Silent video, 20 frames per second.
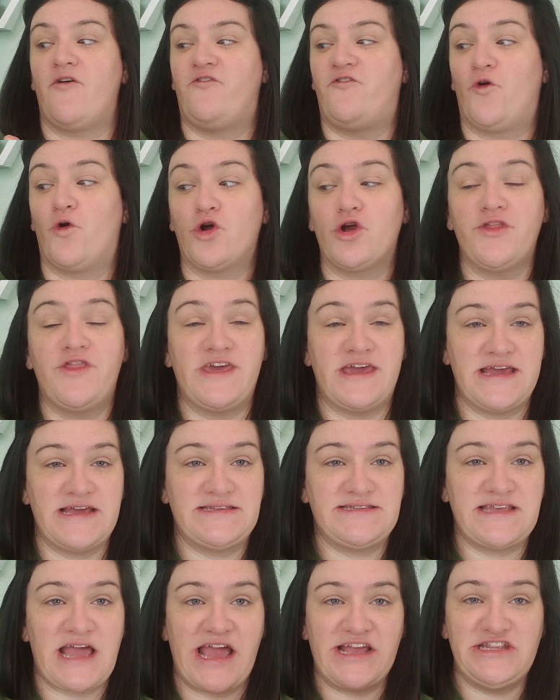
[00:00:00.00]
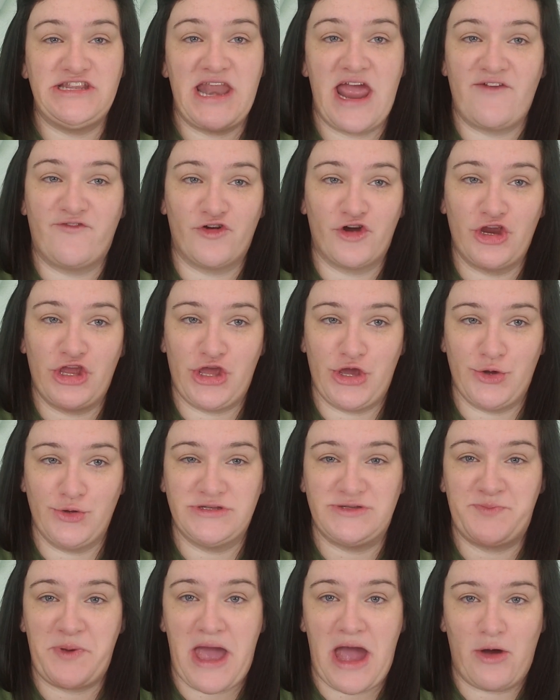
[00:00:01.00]
for this, I'd never
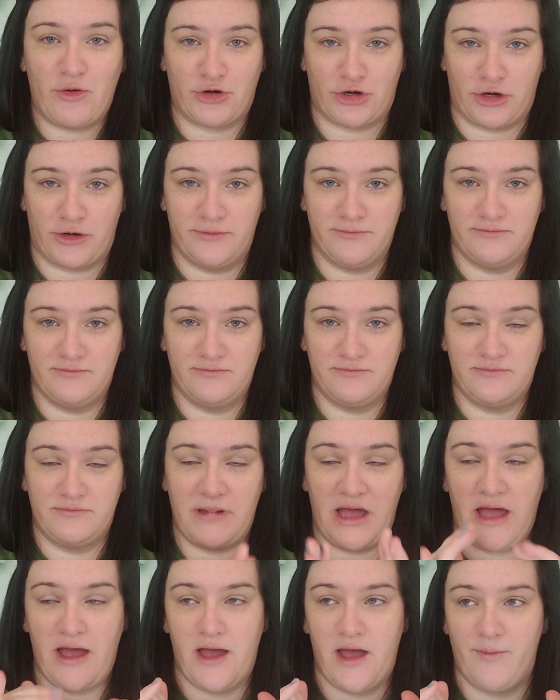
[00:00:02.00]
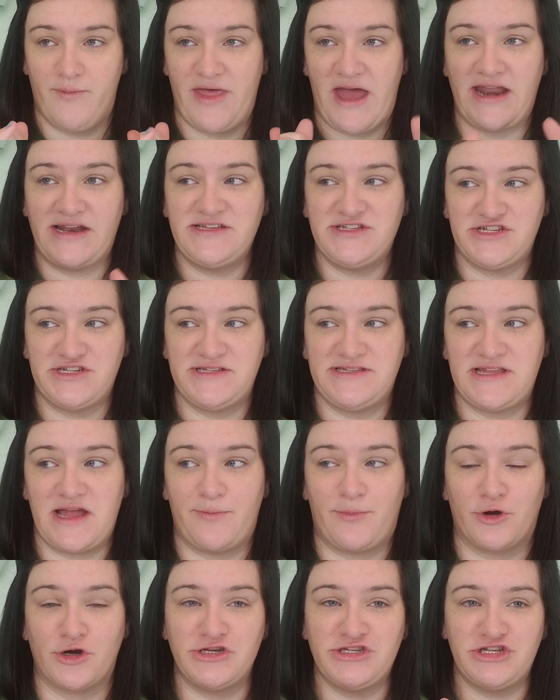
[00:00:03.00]
use powder. That is just a
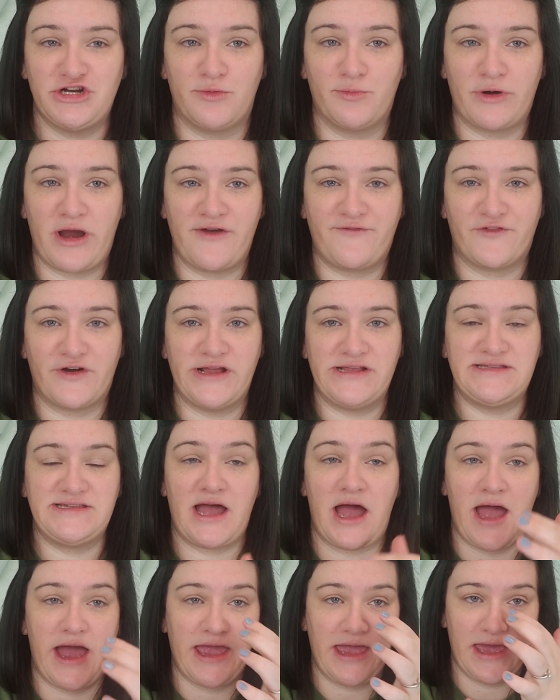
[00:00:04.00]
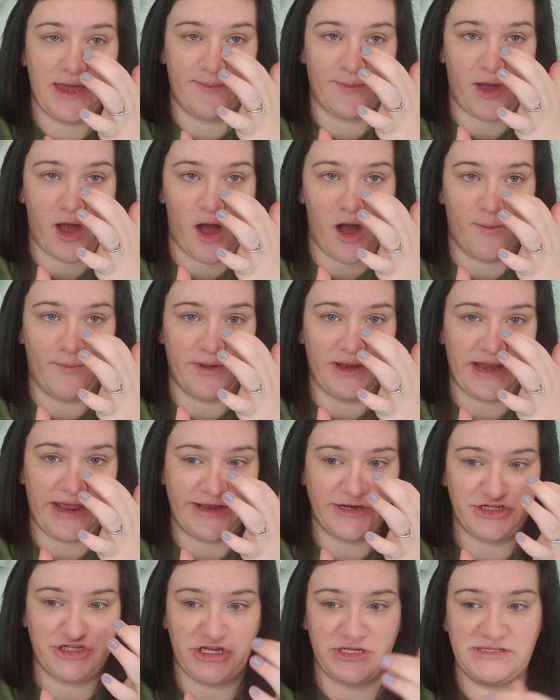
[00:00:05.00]
personal preference. I am
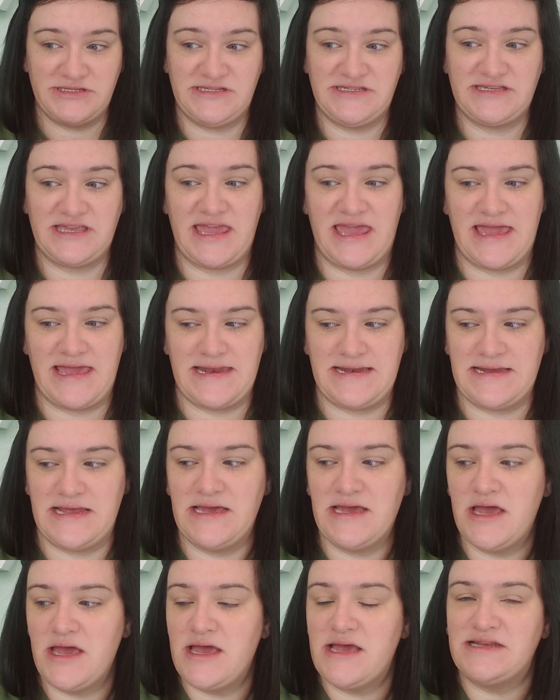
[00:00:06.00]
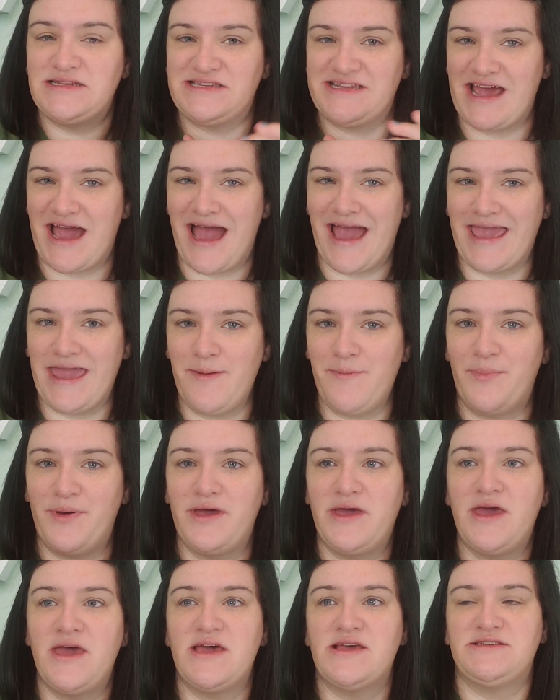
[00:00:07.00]
combination skin type.
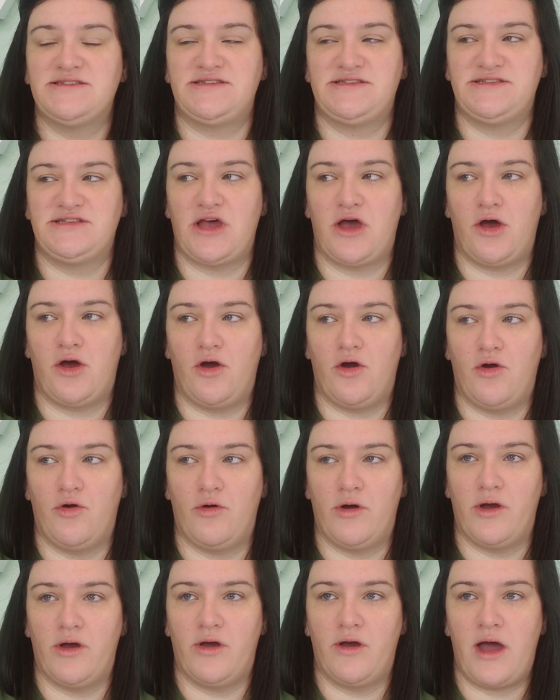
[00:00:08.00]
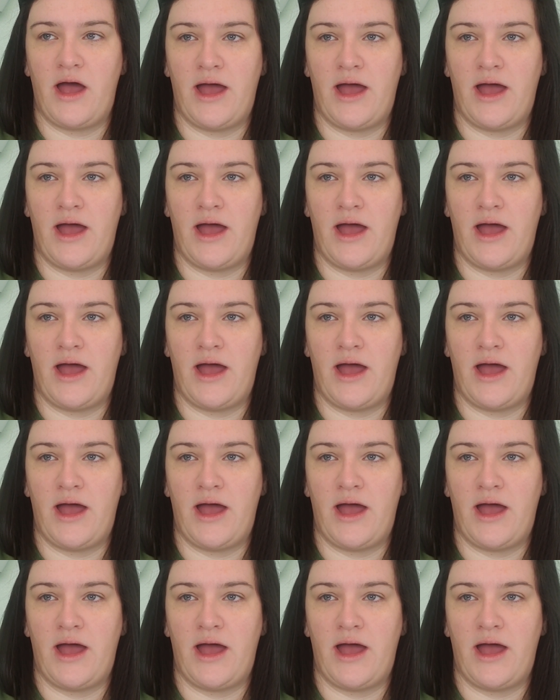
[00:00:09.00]
So